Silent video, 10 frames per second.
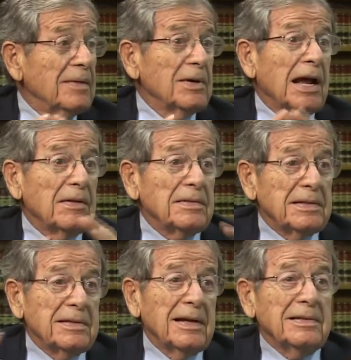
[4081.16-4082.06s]
But I, I,
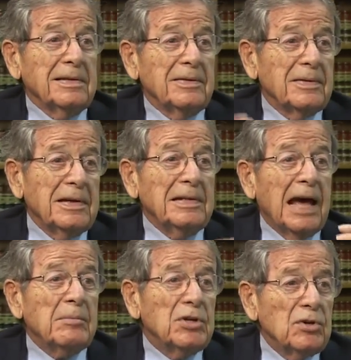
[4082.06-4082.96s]
you know, in
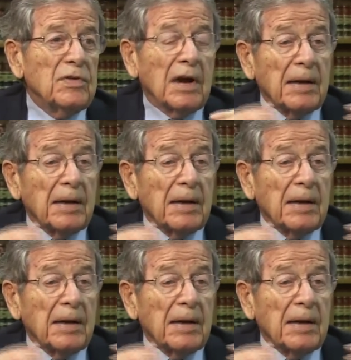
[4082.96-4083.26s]
that maneuver,